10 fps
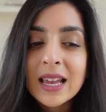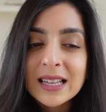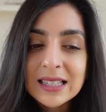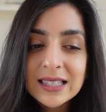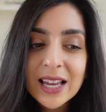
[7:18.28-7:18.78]

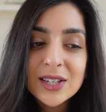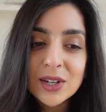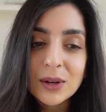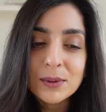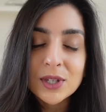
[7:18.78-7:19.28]
is set
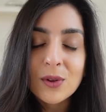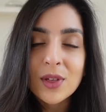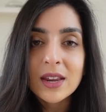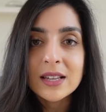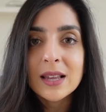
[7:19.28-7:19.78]
up so
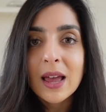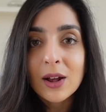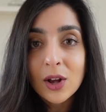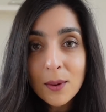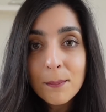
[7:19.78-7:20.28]
that it's
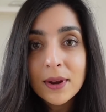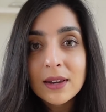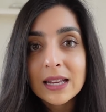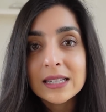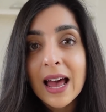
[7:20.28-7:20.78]

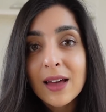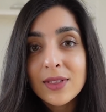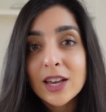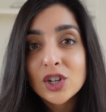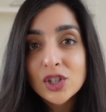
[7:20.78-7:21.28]
companies
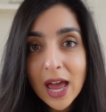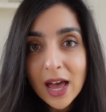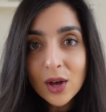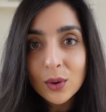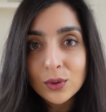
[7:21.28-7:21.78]
and their
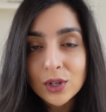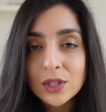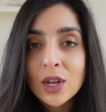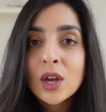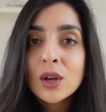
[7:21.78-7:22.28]

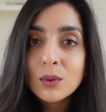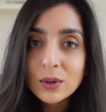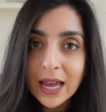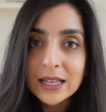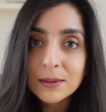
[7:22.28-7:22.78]
shareholders who
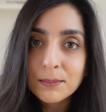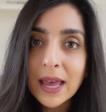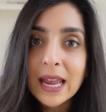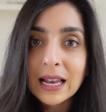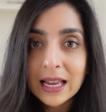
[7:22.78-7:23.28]
get to
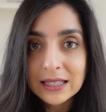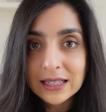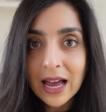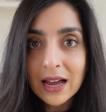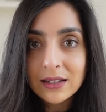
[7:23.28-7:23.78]
pay less
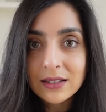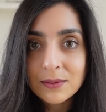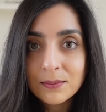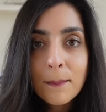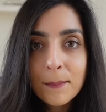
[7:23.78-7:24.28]

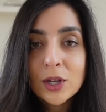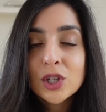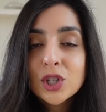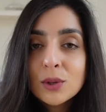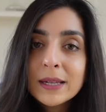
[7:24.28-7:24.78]
tax.
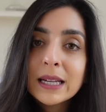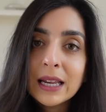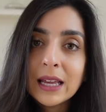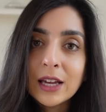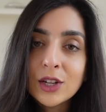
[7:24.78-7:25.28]
But to be
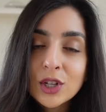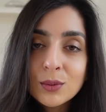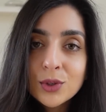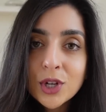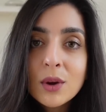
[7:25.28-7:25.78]
clear, you
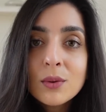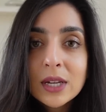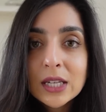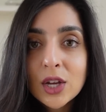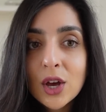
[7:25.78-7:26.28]
don't
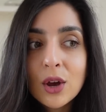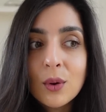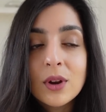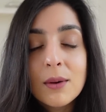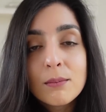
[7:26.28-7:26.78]
need to
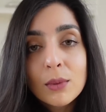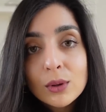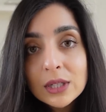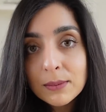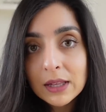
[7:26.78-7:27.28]
own a
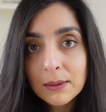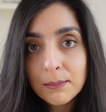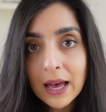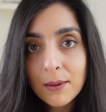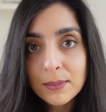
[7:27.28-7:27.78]

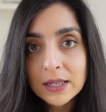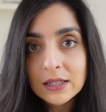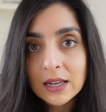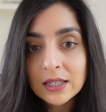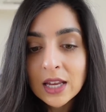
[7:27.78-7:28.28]
multi-million-pound
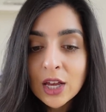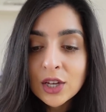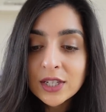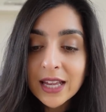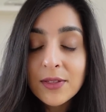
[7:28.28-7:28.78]
business
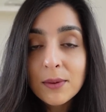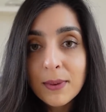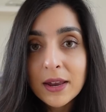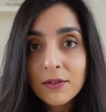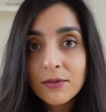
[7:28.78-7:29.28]
to get the
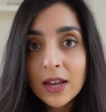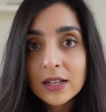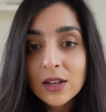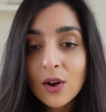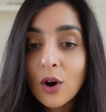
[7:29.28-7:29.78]

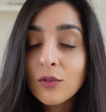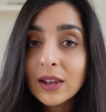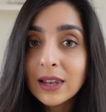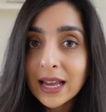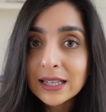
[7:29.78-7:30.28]
benefits of
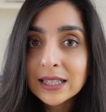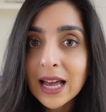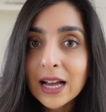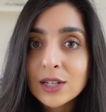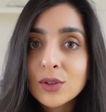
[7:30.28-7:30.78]
less
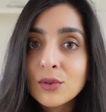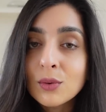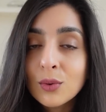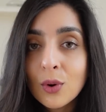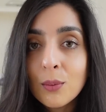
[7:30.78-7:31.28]
tax through
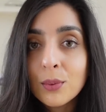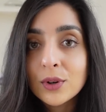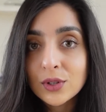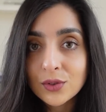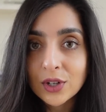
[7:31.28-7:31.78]

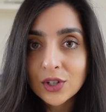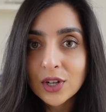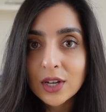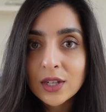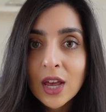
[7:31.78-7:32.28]
corporate
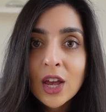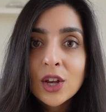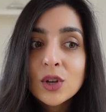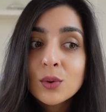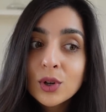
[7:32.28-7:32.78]
structures.
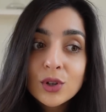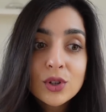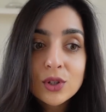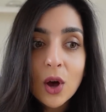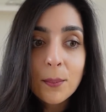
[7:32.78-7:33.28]
You could
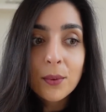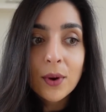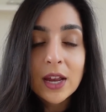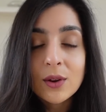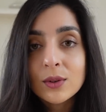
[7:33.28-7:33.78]
just
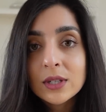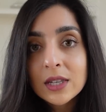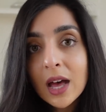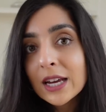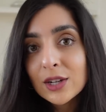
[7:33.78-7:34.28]
operate your
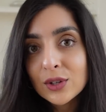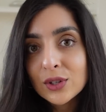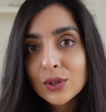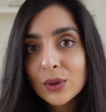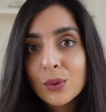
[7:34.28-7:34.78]
side
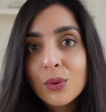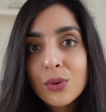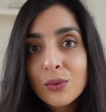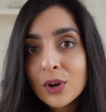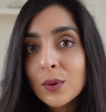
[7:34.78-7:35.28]
hustle
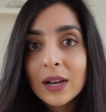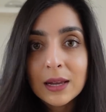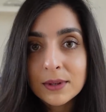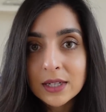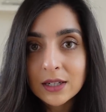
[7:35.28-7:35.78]
through a
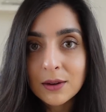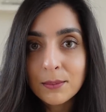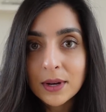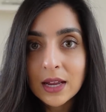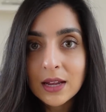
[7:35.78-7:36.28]
limited
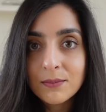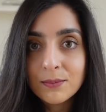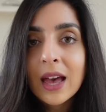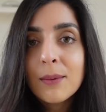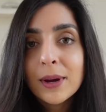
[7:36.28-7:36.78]
company.
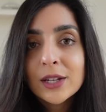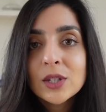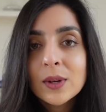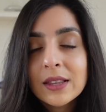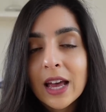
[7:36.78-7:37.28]
And by
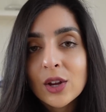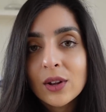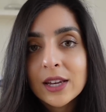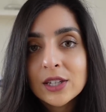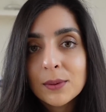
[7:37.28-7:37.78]
doing that,
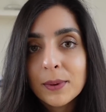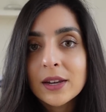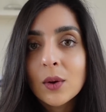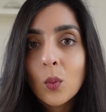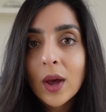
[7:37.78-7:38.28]
you'll end up
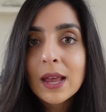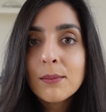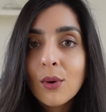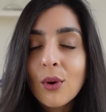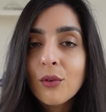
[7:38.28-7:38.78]
in a way
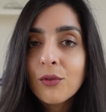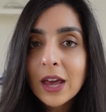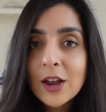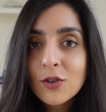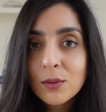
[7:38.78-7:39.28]
more
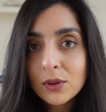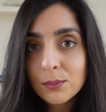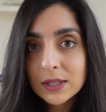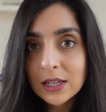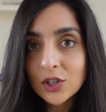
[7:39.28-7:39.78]
favourable
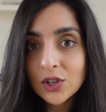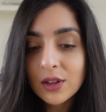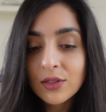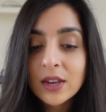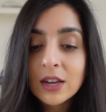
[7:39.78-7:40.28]

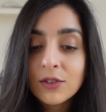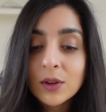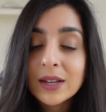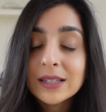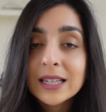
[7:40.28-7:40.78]
position than if
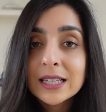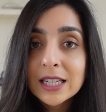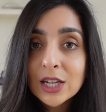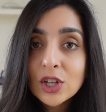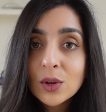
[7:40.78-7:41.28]
you had
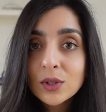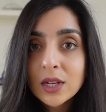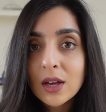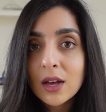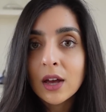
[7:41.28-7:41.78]
continued
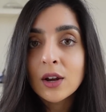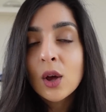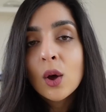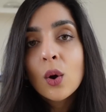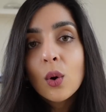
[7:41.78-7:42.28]
to earn
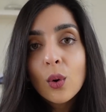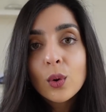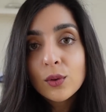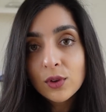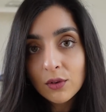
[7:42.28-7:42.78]

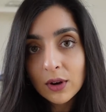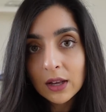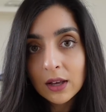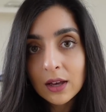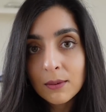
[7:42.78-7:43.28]
all of your
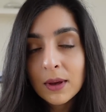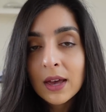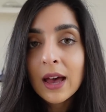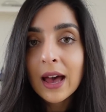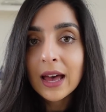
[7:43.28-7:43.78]
income
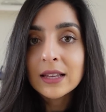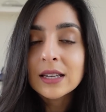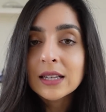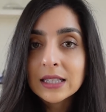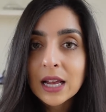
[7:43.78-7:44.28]
as
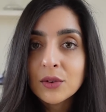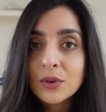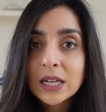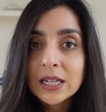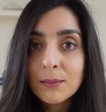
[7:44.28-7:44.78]
a
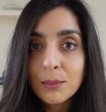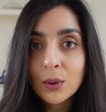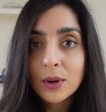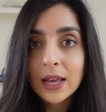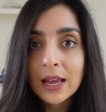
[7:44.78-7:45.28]
salaried
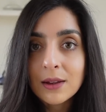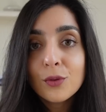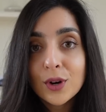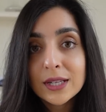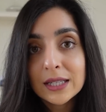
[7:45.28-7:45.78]
employee.
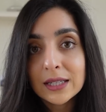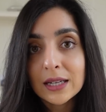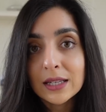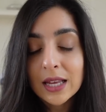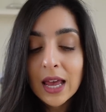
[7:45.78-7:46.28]
For
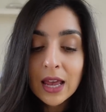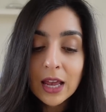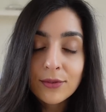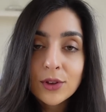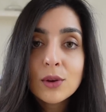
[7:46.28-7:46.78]
instance,
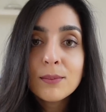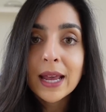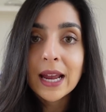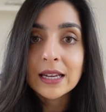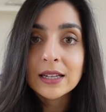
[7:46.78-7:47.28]
if you
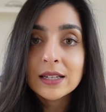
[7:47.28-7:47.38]
made